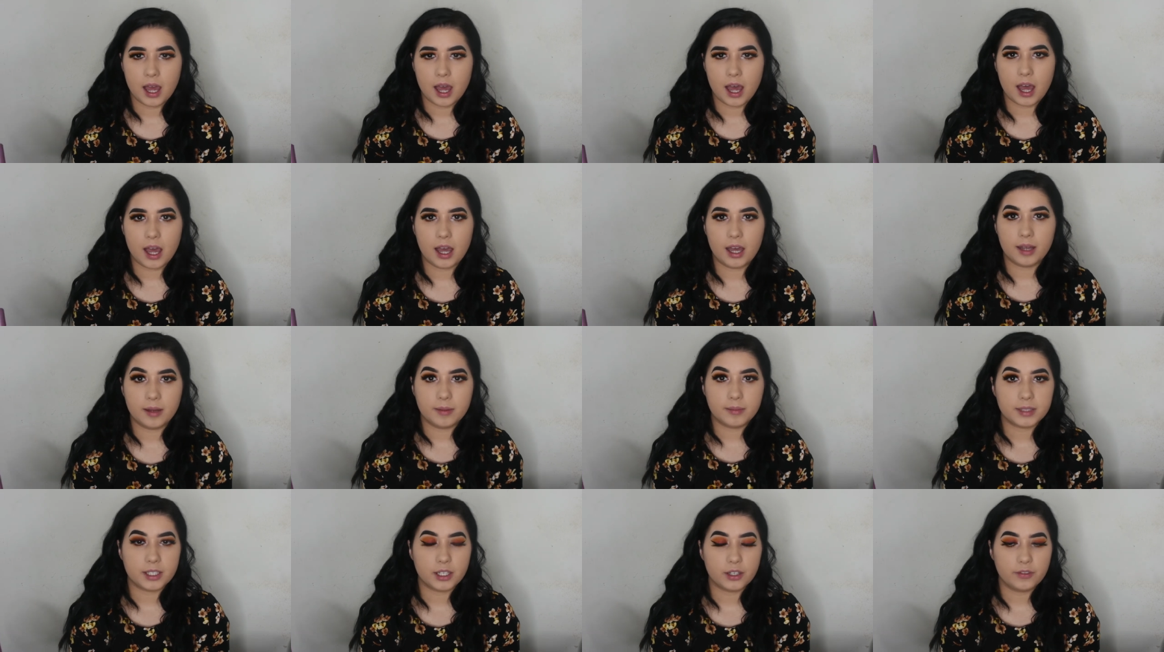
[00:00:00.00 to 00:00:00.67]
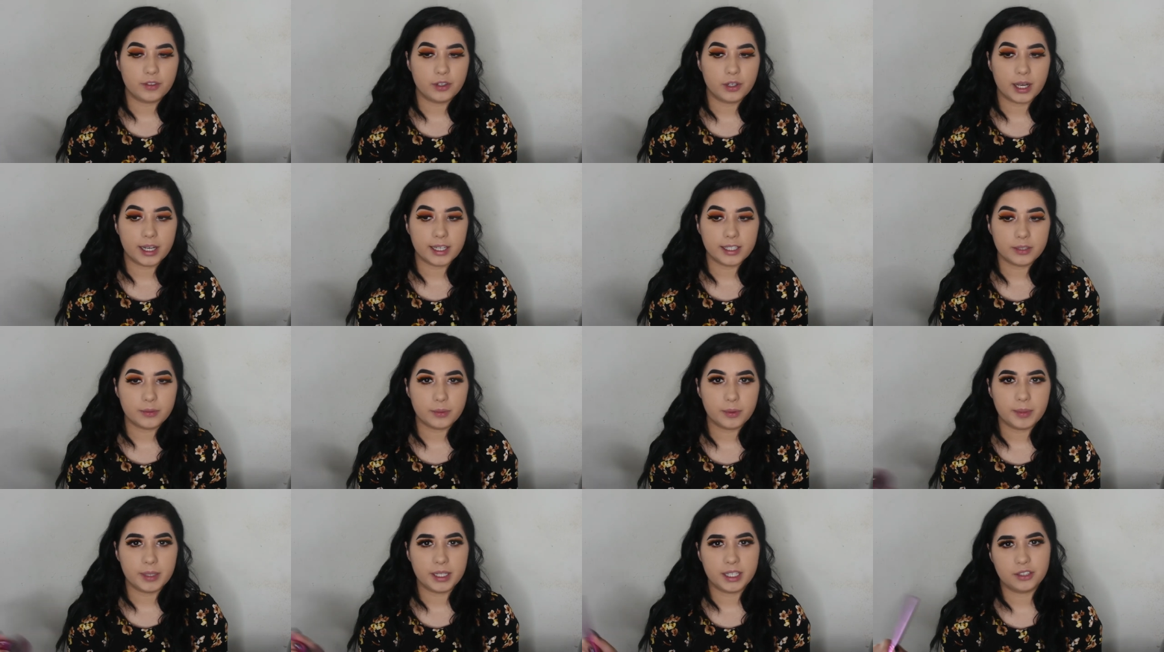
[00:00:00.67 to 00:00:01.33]
Um, so if you
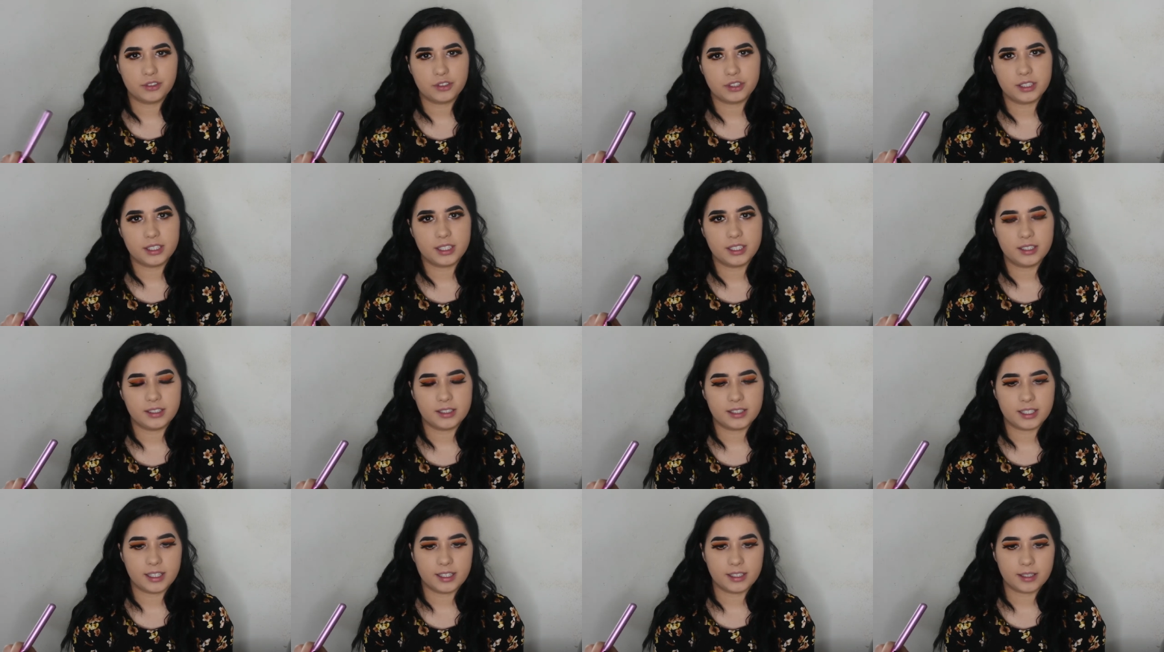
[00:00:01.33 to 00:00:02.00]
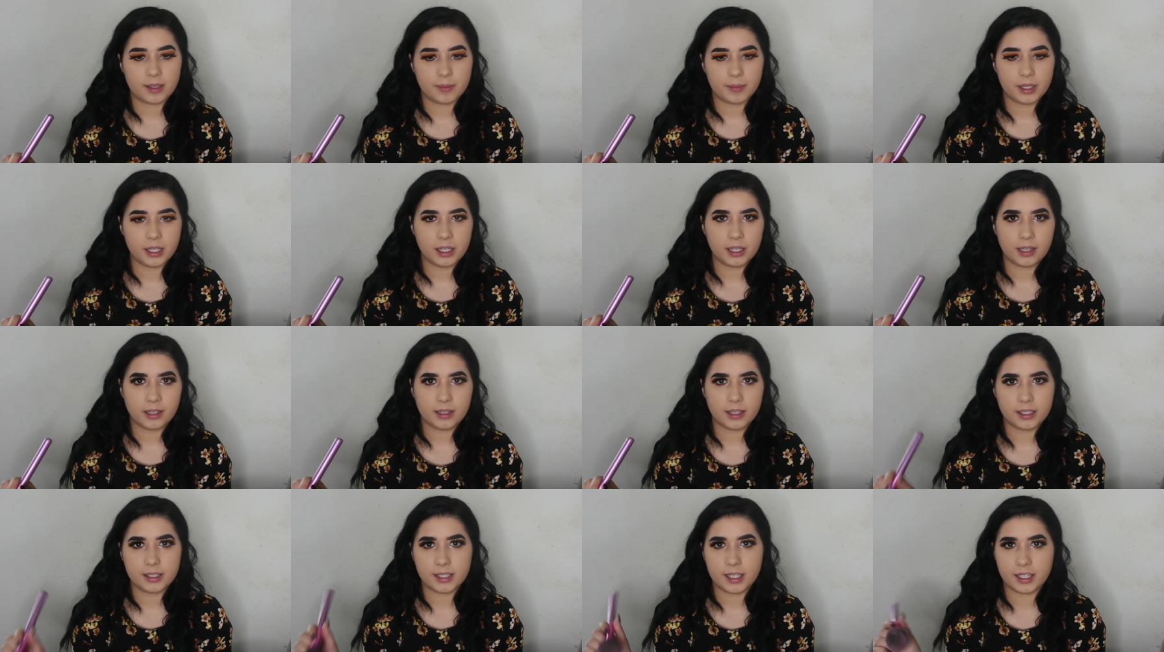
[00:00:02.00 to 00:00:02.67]
guys would be interested in seeing something
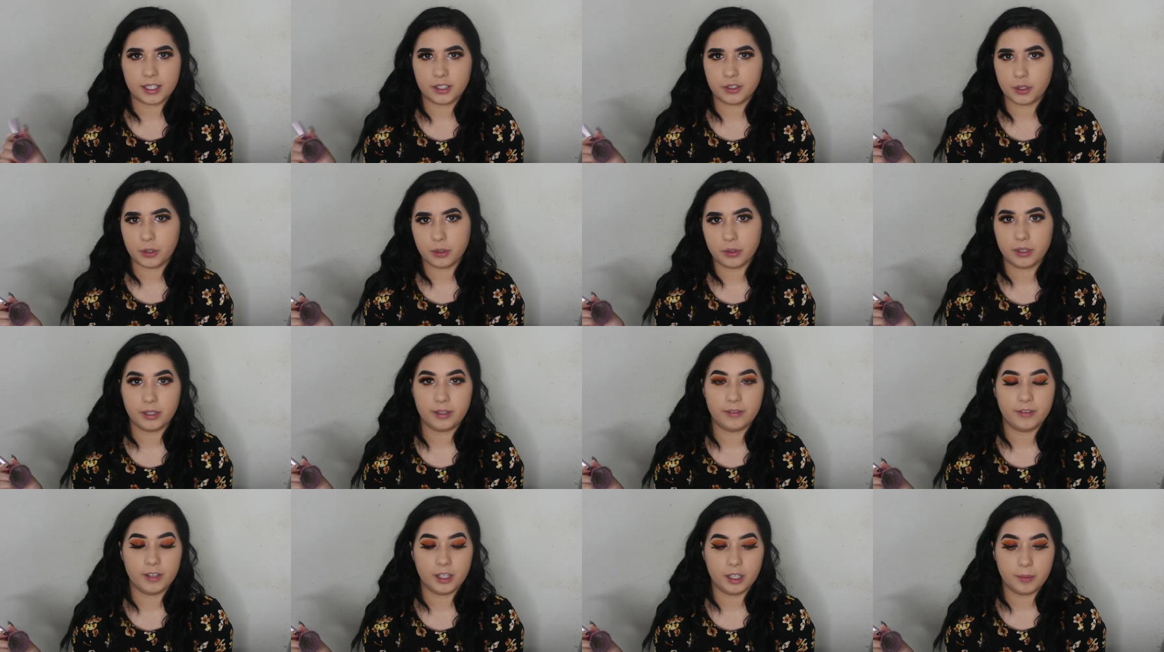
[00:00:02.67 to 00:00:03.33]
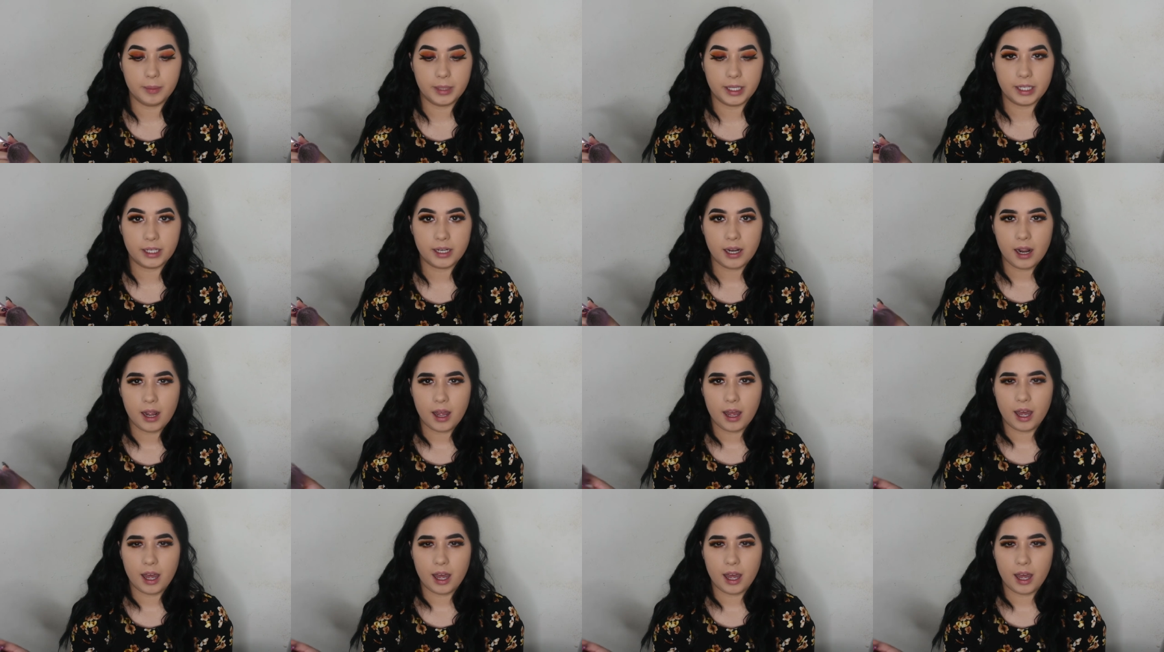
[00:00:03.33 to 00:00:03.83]
like this, I can totally film it.